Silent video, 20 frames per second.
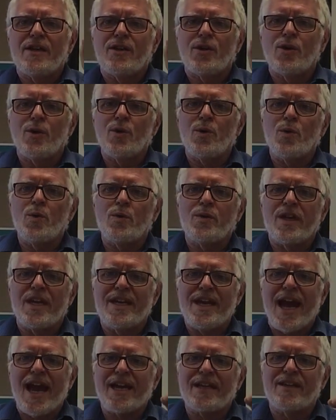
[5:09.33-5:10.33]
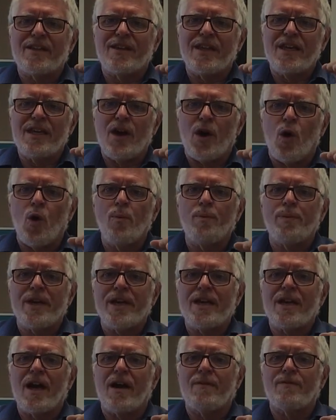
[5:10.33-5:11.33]
to detect the
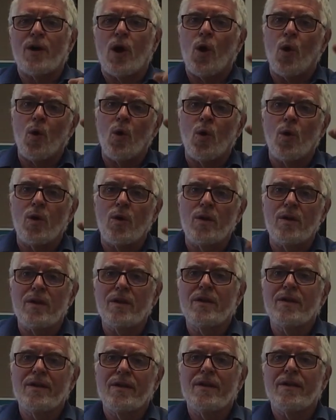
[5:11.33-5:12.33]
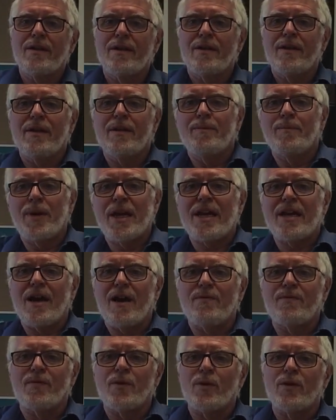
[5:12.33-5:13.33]
opening of a hole big
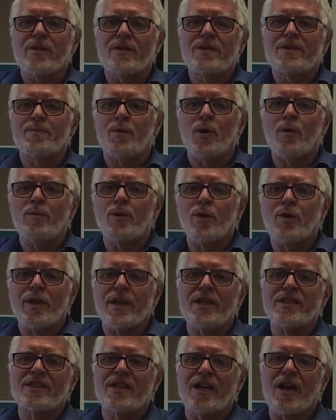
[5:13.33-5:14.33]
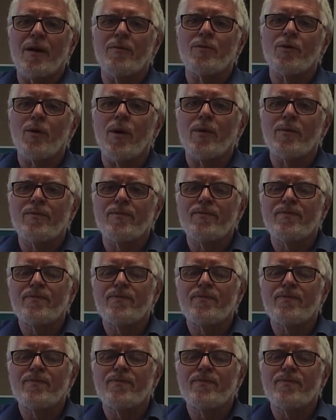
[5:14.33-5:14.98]
enough for a sperm nucleus to come through.